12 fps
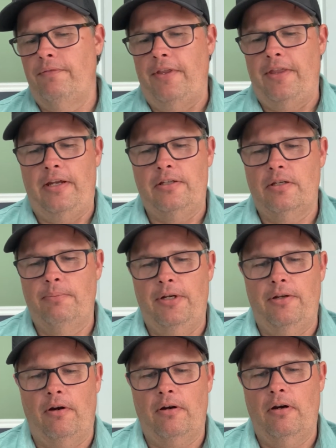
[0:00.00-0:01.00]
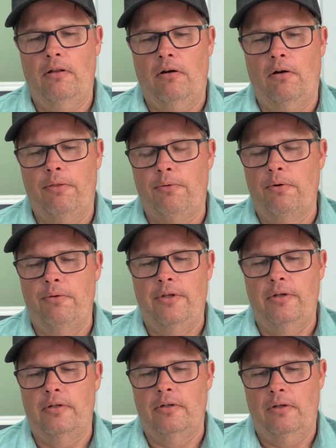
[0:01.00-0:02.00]
If I think it's going to be a dark color, I'll
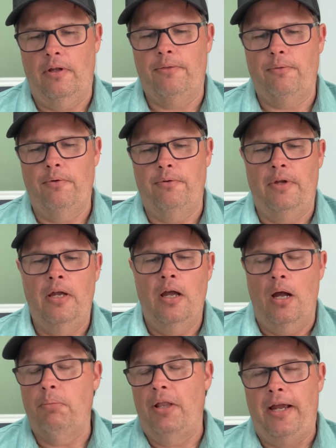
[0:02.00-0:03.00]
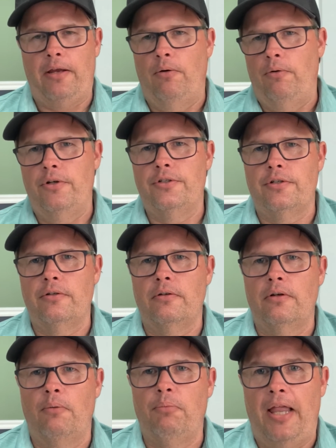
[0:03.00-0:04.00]
throw a black and orange
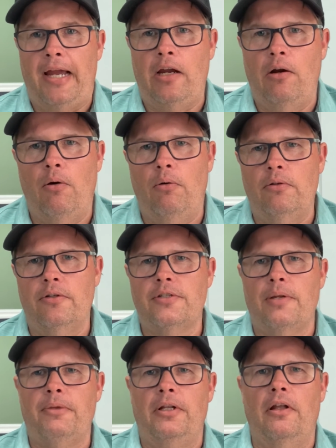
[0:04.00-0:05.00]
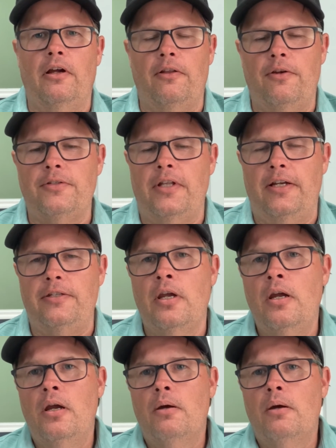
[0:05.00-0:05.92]
or black and gold or something along those lines.